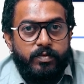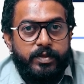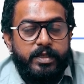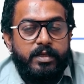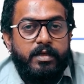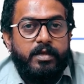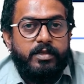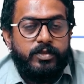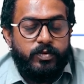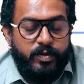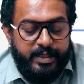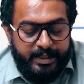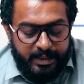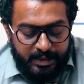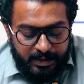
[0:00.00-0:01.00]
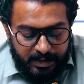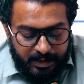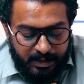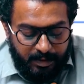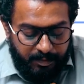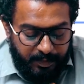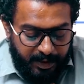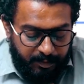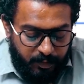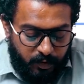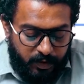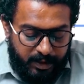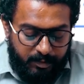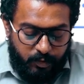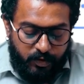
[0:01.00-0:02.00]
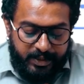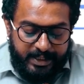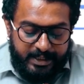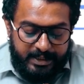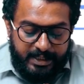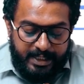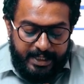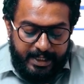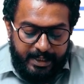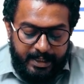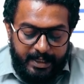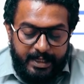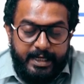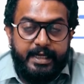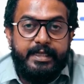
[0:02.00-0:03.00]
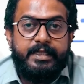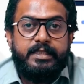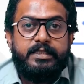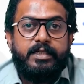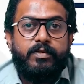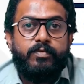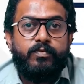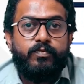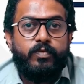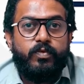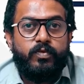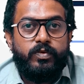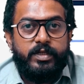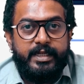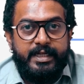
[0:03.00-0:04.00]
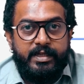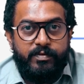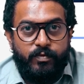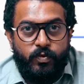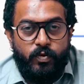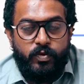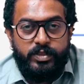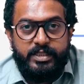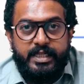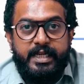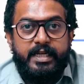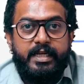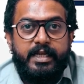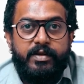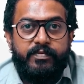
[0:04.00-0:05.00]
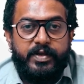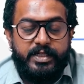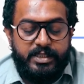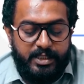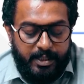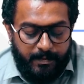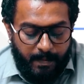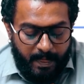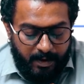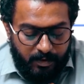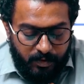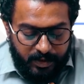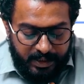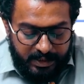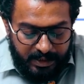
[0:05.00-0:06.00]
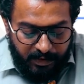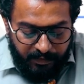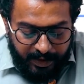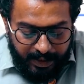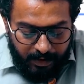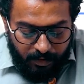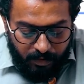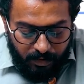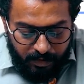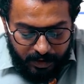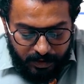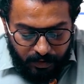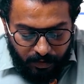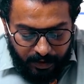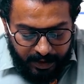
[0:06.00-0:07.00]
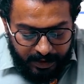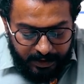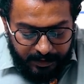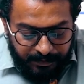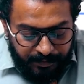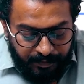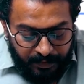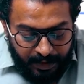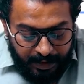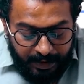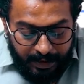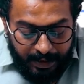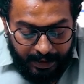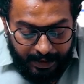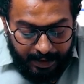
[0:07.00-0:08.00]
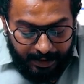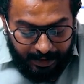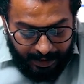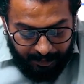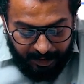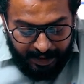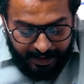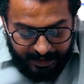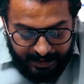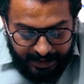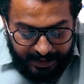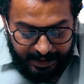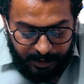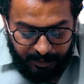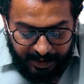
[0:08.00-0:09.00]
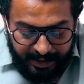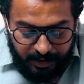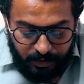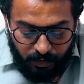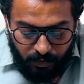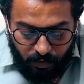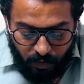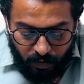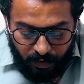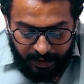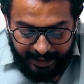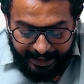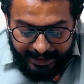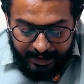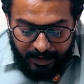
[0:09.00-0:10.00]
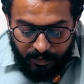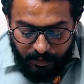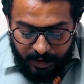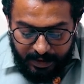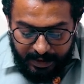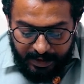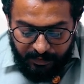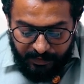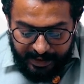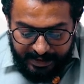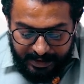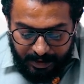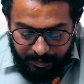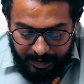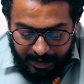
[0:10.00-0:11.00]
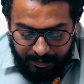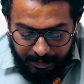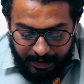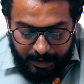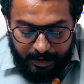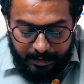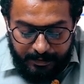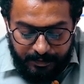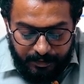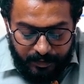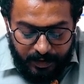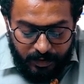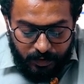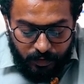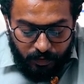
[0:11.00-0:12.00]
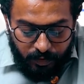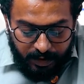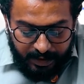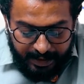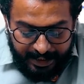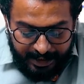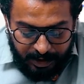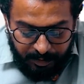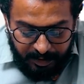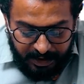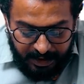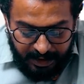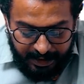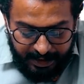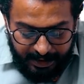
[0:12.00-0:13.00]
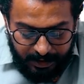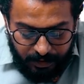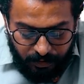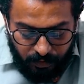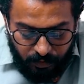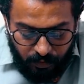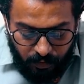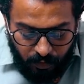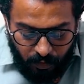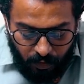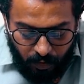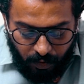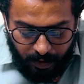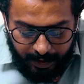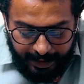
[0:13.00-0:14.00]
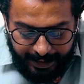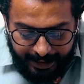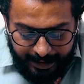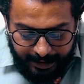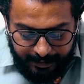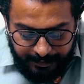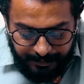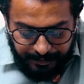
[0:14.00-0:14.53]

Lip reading: Okay, so it is, the important point is that it is a wound or skin infection. Okay, Staphylococcus aureus, MRSA, spreads through contact with infected people. So the transmission is through contact.